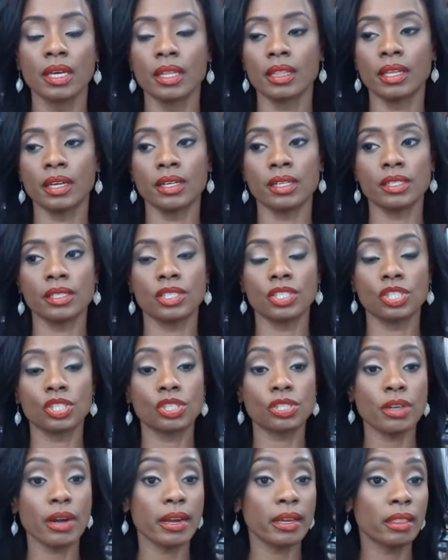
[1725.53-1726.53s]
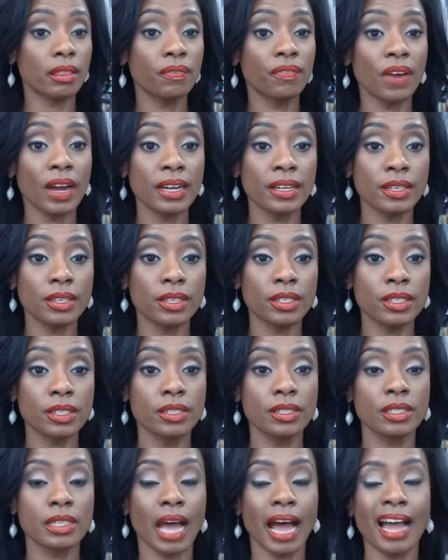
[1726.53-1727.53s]
there's Strength
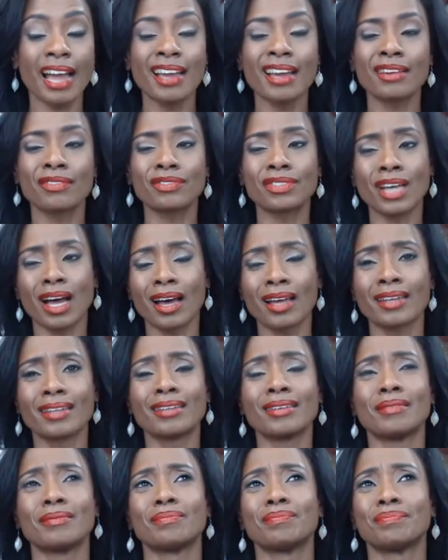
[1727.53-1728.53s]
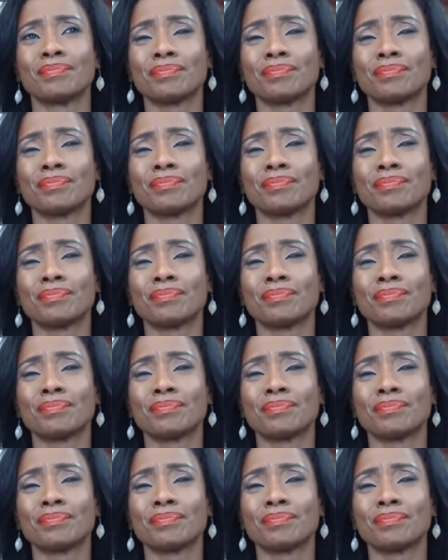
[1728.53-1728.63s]
Finders. I have done